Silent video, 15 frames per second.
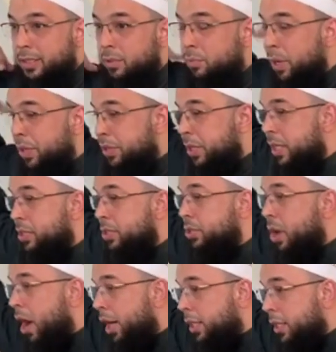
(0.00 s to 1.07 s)
Whether it's
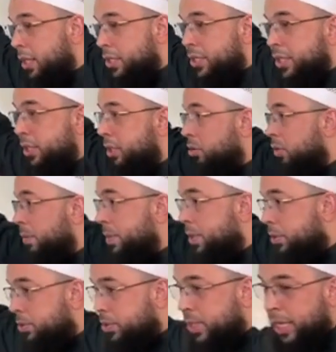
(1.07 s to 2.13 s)
darkness and the
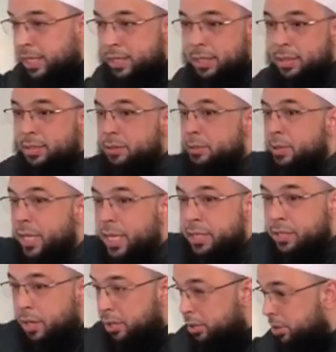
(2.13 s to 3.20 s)
criminals that do their
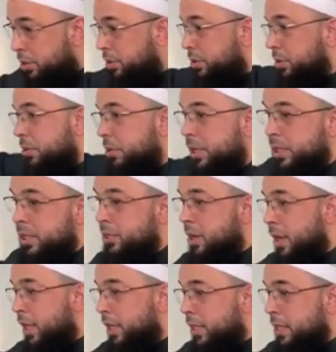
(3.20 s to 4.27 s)
dirt during the
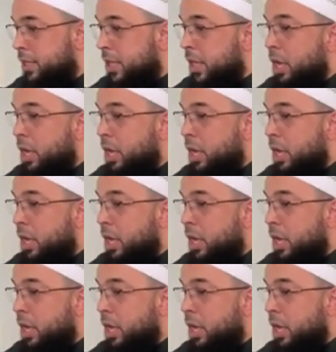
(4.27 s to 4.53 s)
darkness,